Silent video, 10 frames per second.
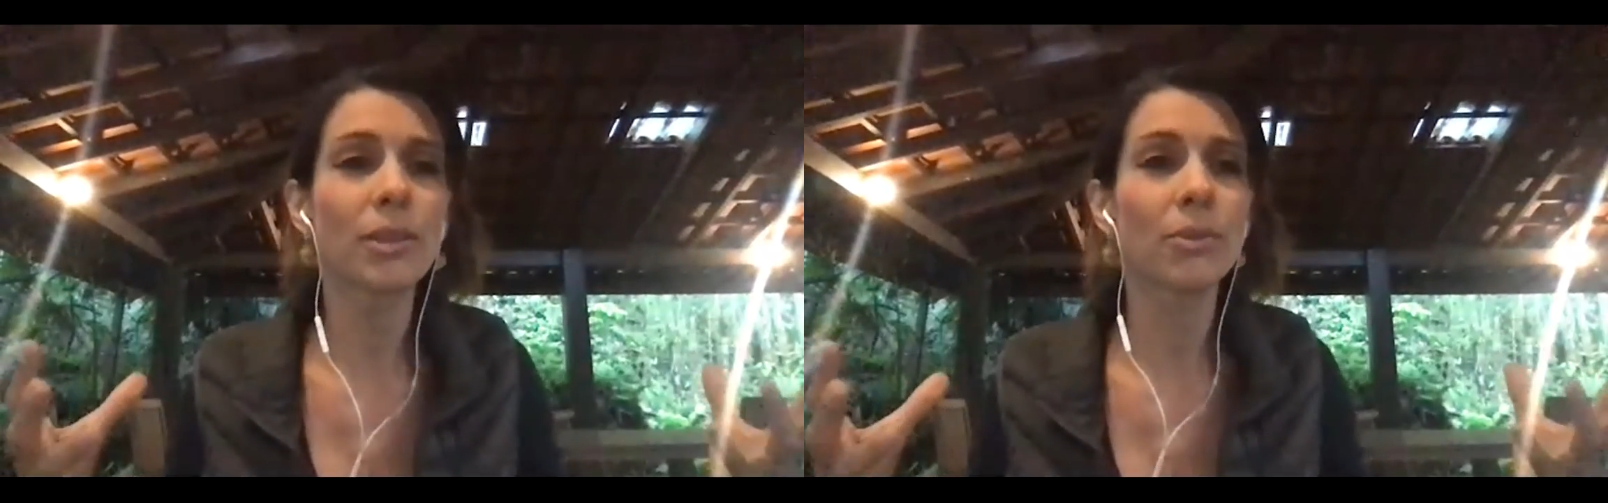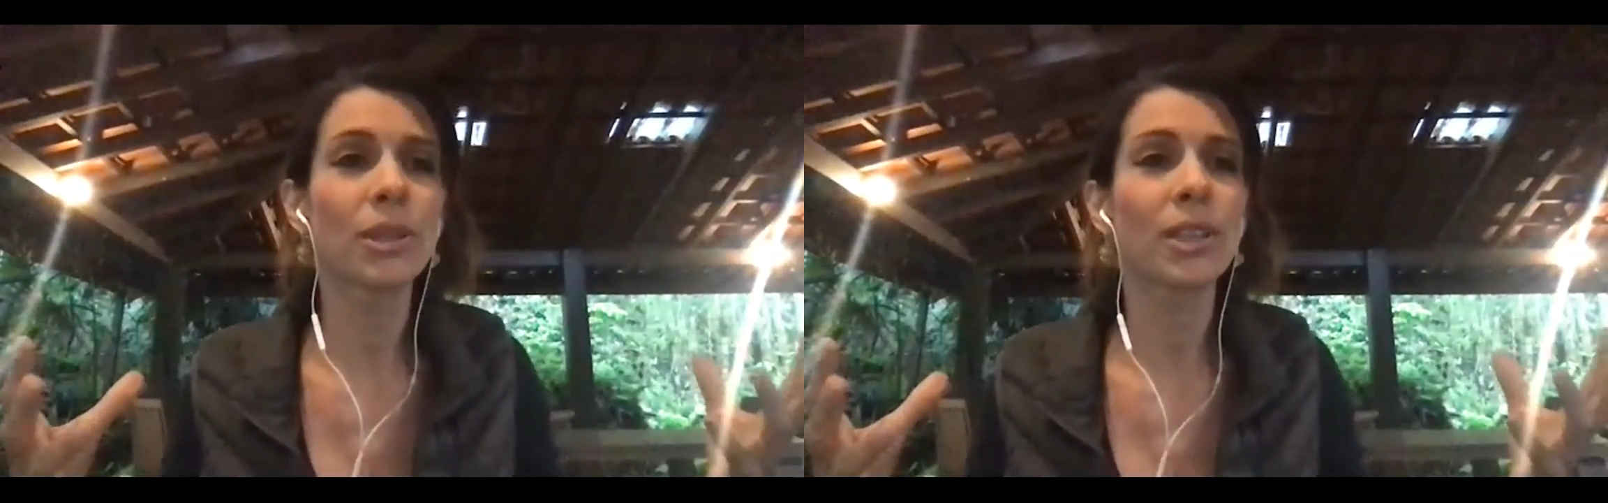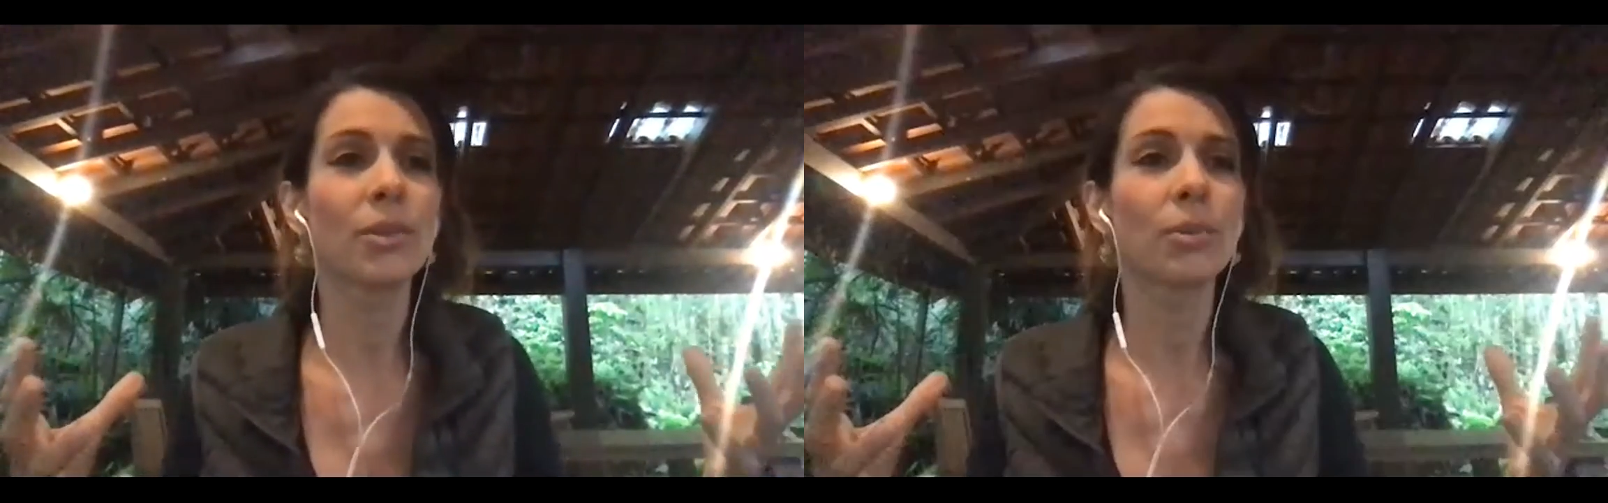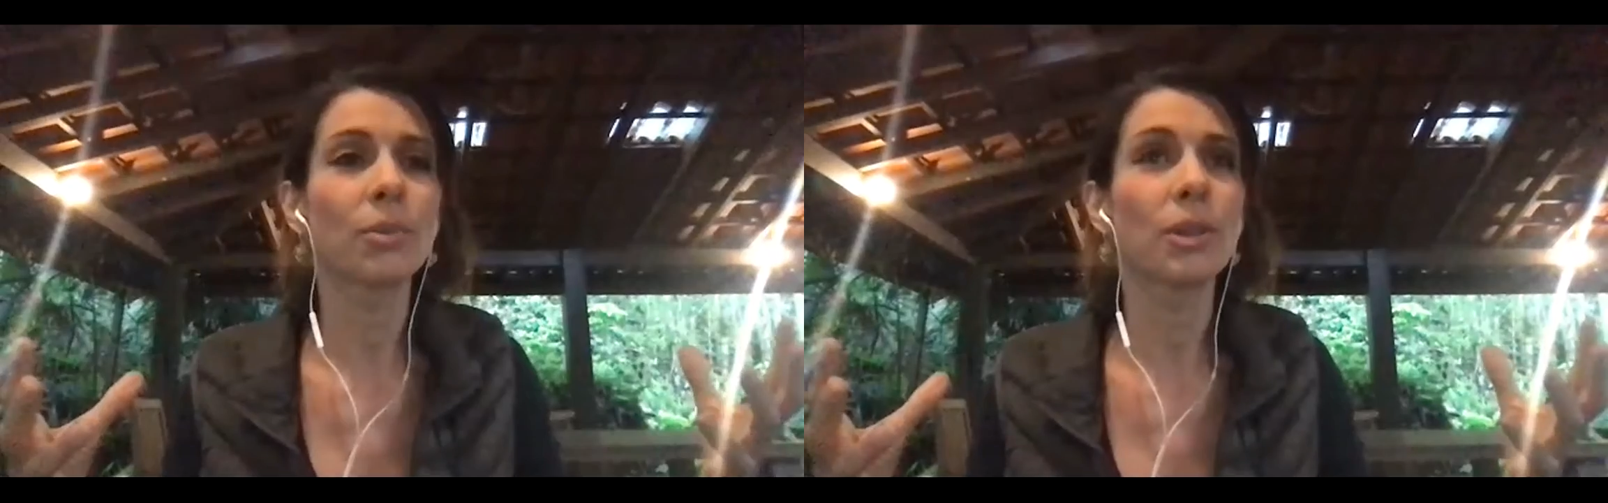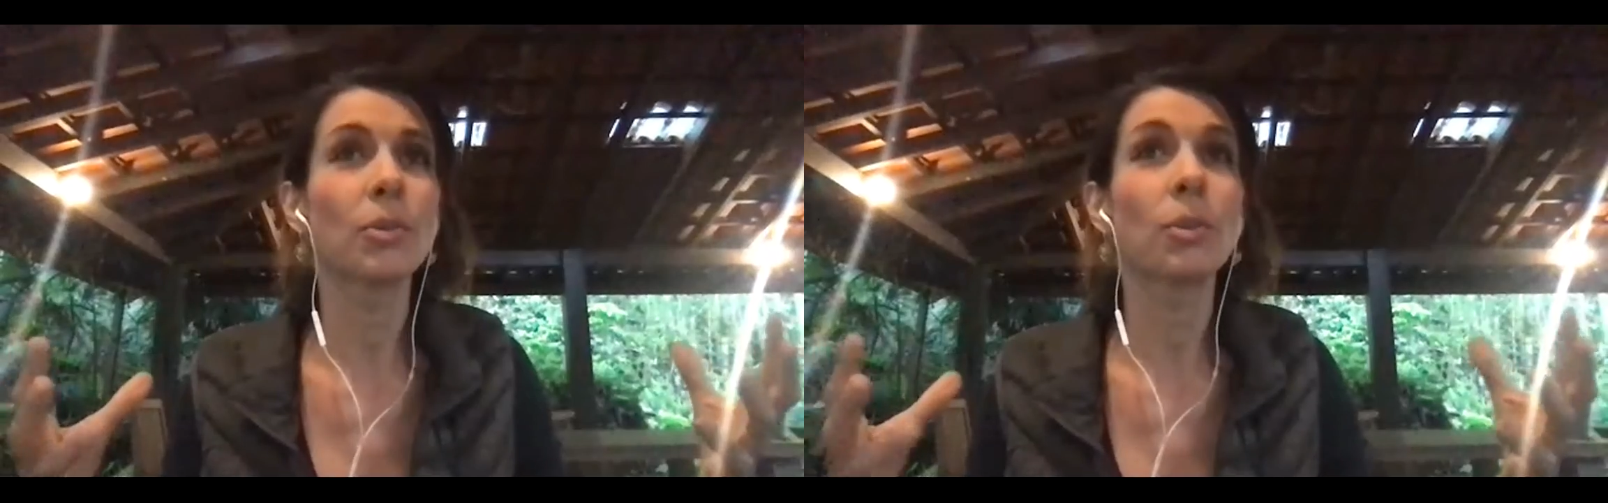
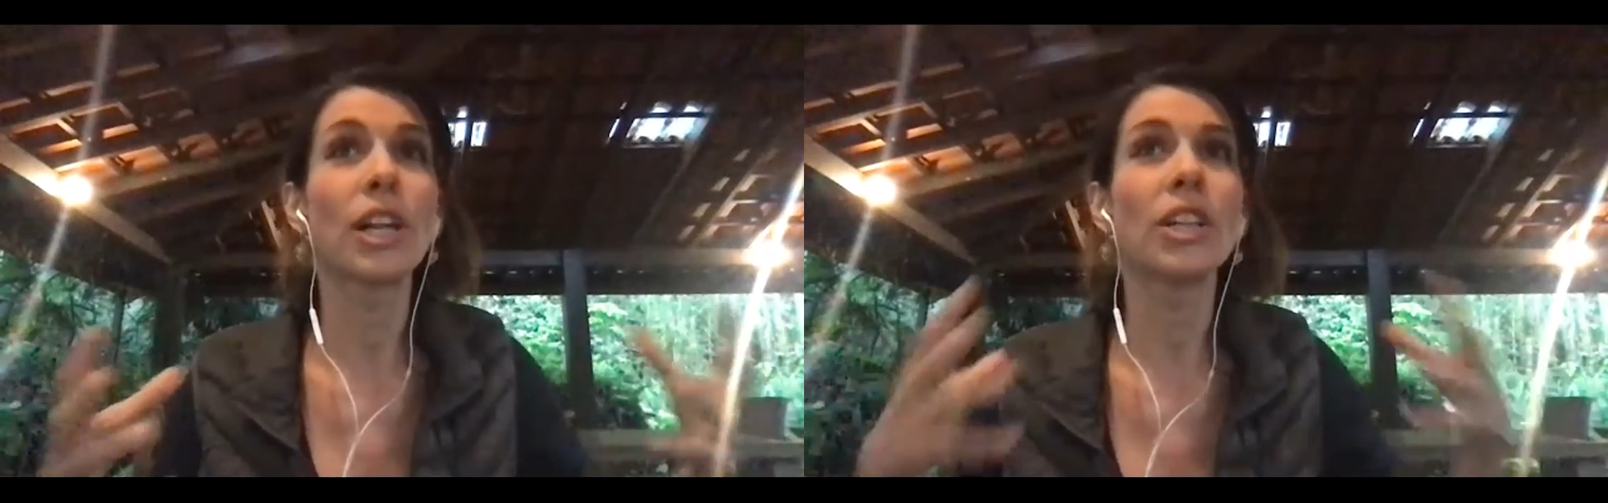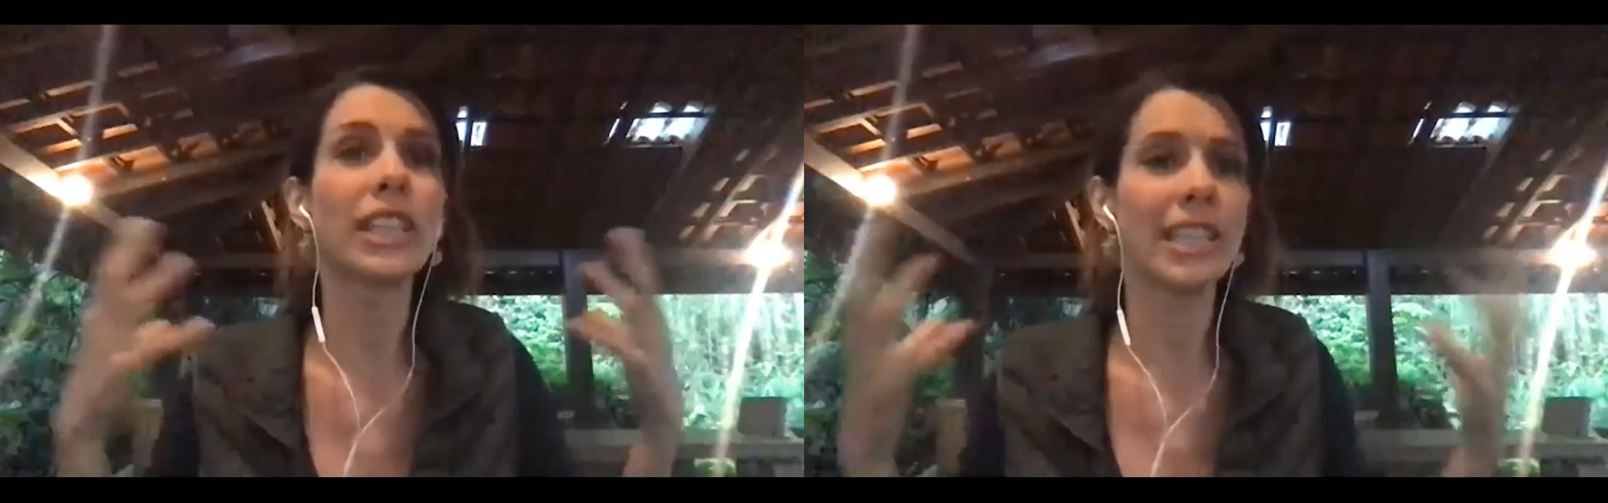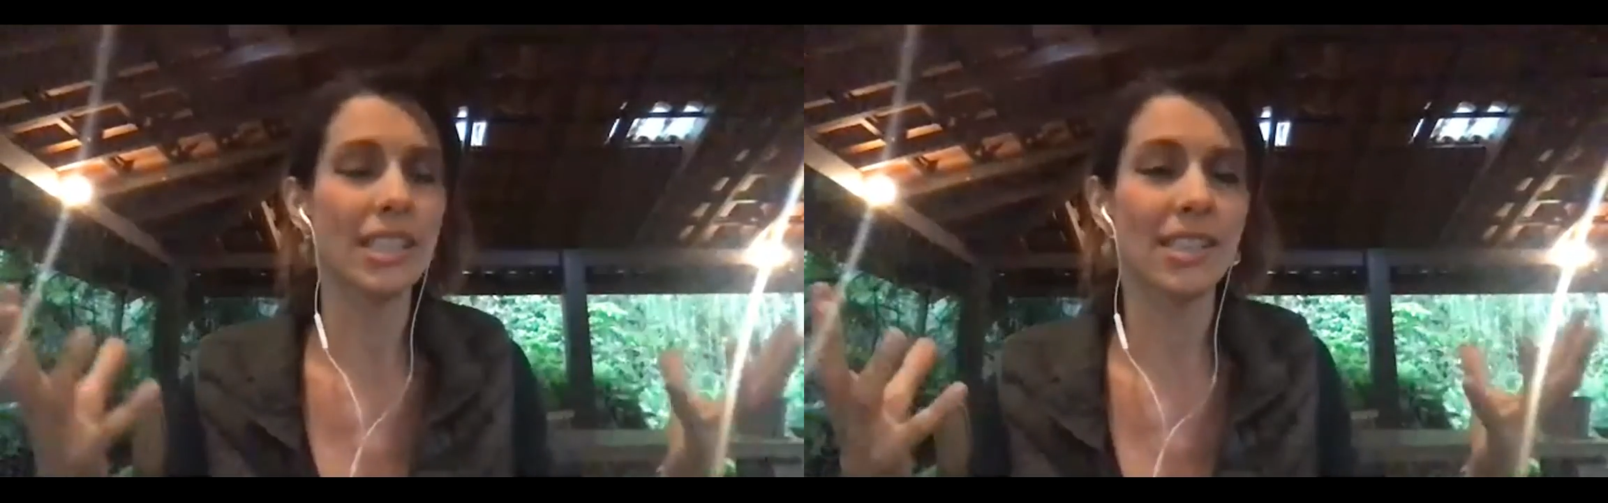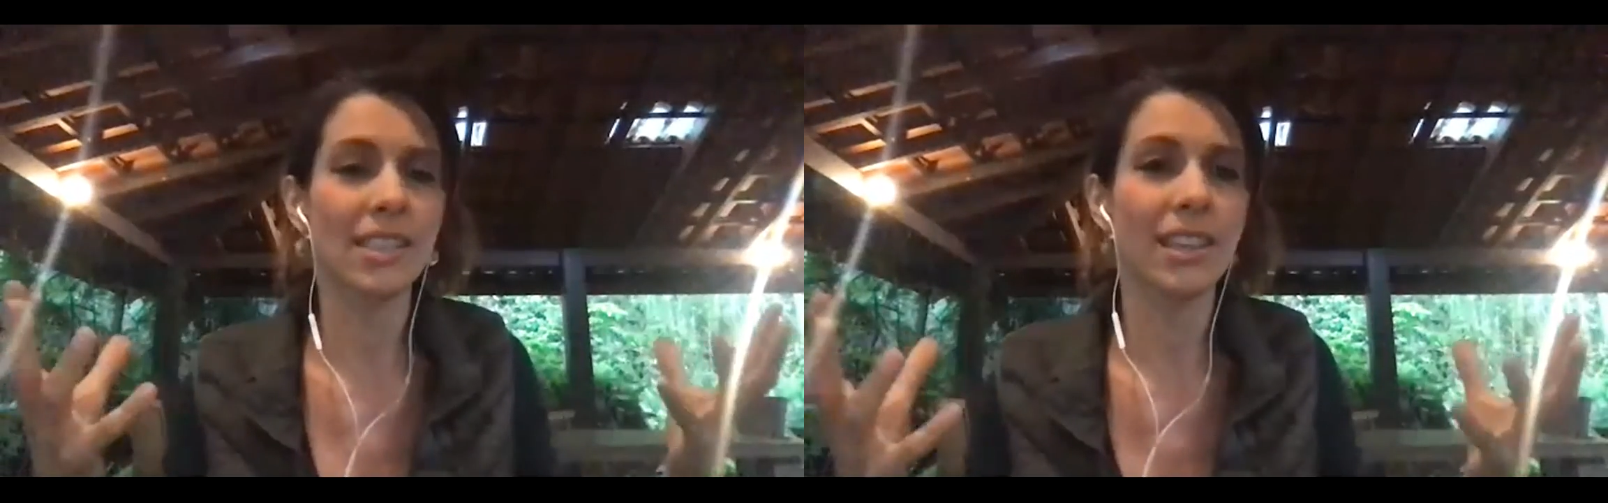wellness